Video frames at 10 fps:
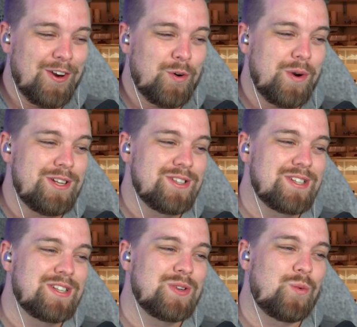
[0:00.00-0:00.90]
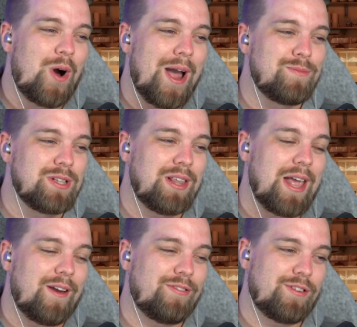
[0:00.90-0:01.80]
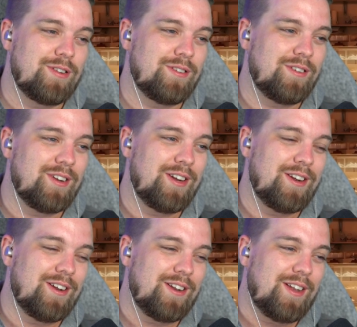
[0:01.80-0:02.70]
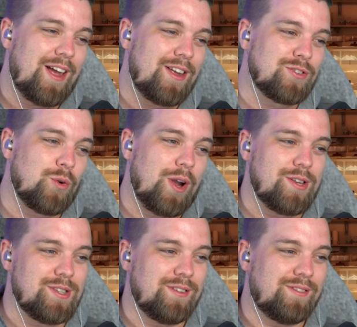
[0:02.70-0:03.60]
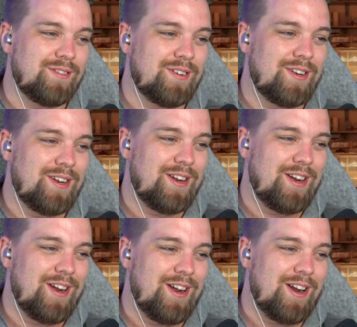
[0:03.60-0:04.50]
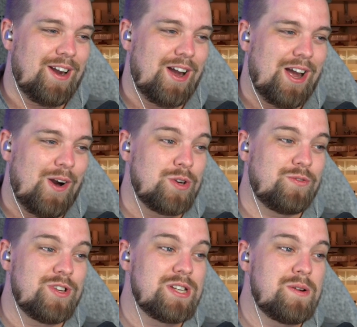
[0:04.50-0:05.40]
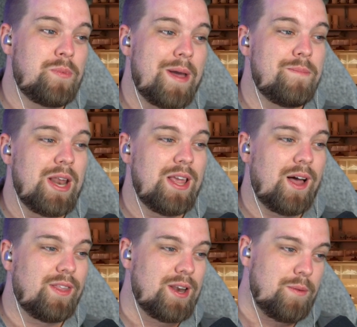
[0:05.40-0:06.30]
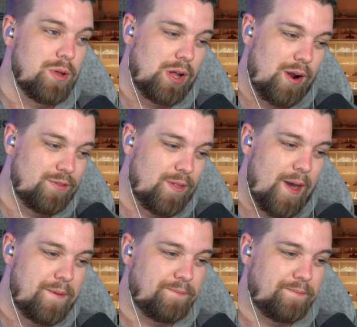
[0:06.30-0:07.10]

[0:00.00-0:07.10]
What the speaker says: We just swiped left. That's crazy. I was visited by many other Nebula after that.